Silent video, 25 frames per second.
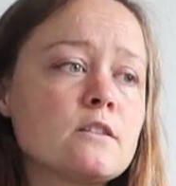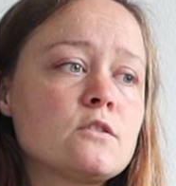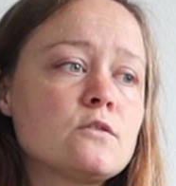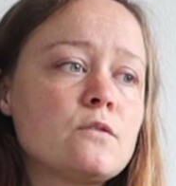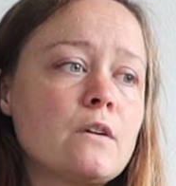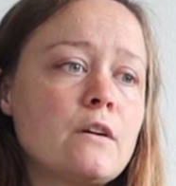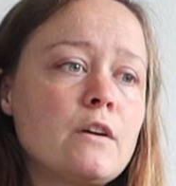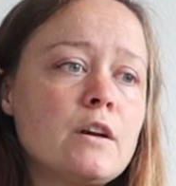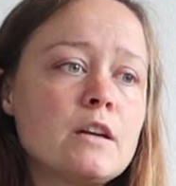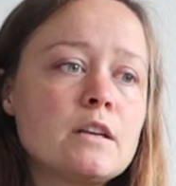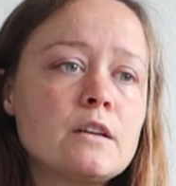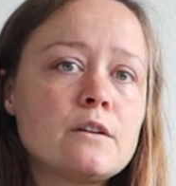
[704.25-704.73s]
It's
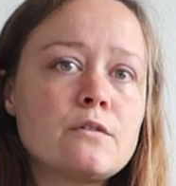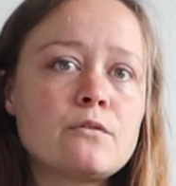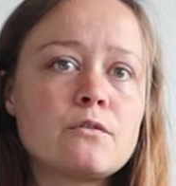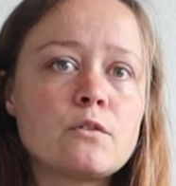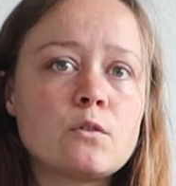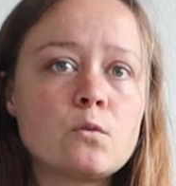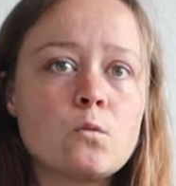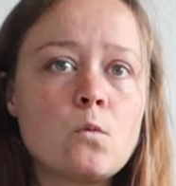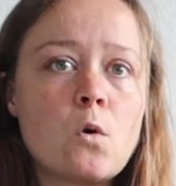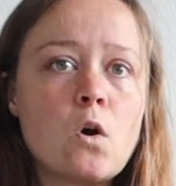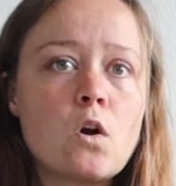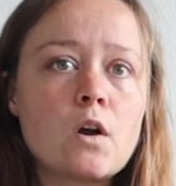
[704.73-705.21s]
very
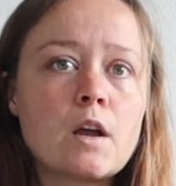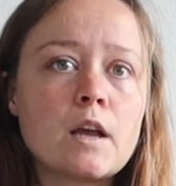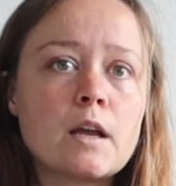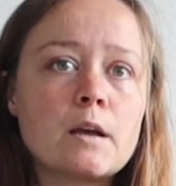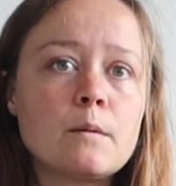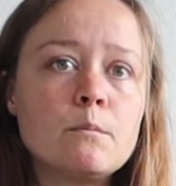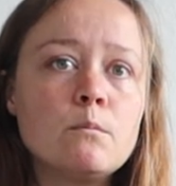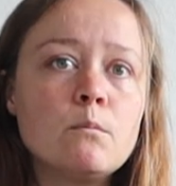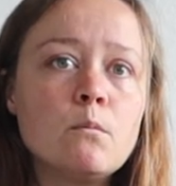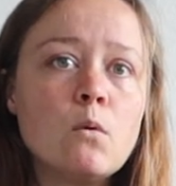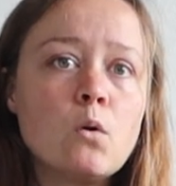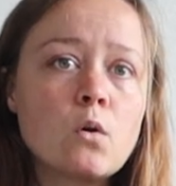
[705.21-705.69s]
different
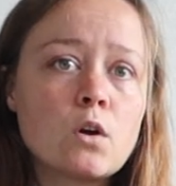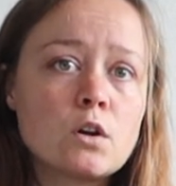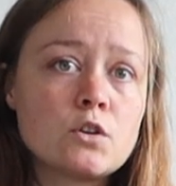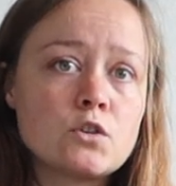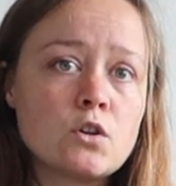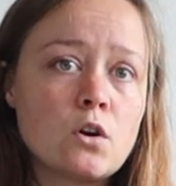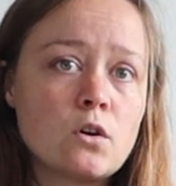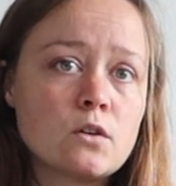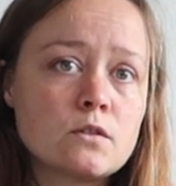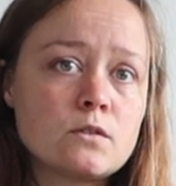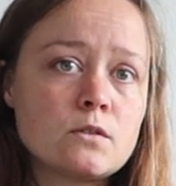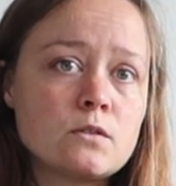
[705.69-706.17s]
walking more
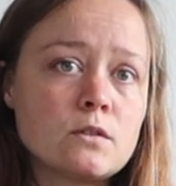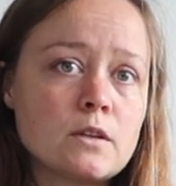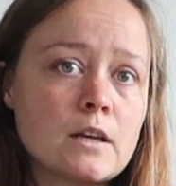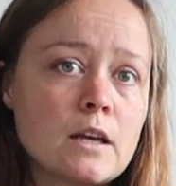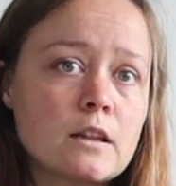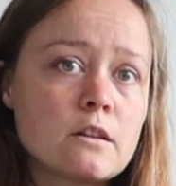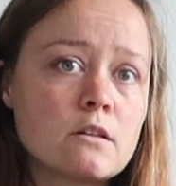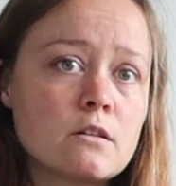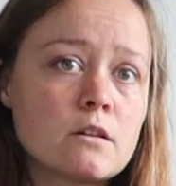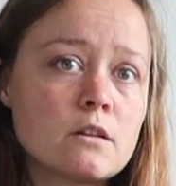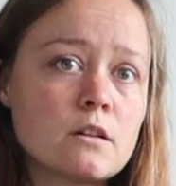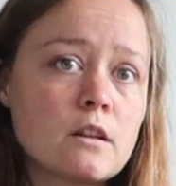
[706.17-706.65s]
dogs
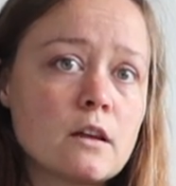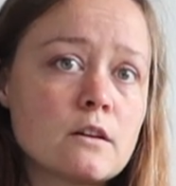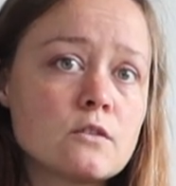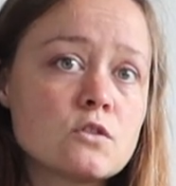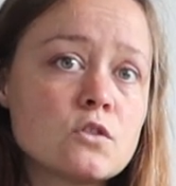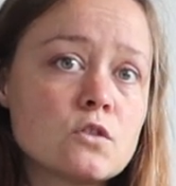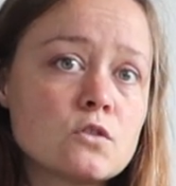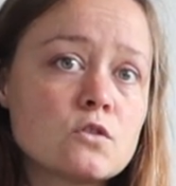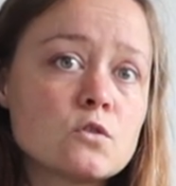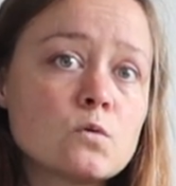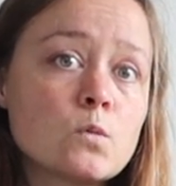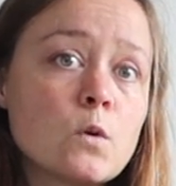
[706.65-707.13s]
together
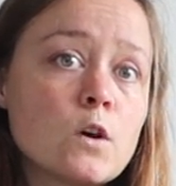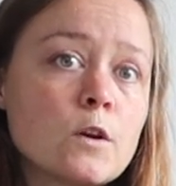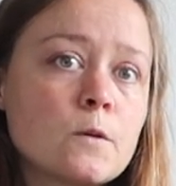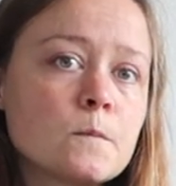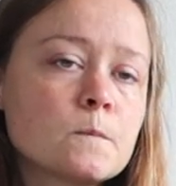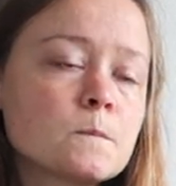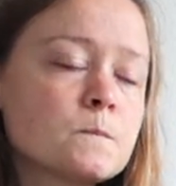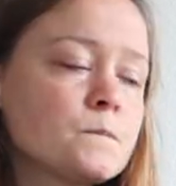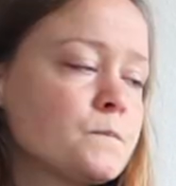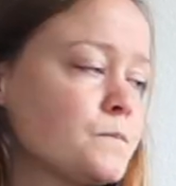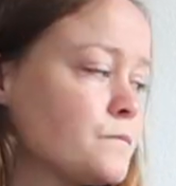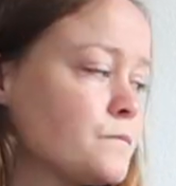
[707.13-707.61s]
than just one.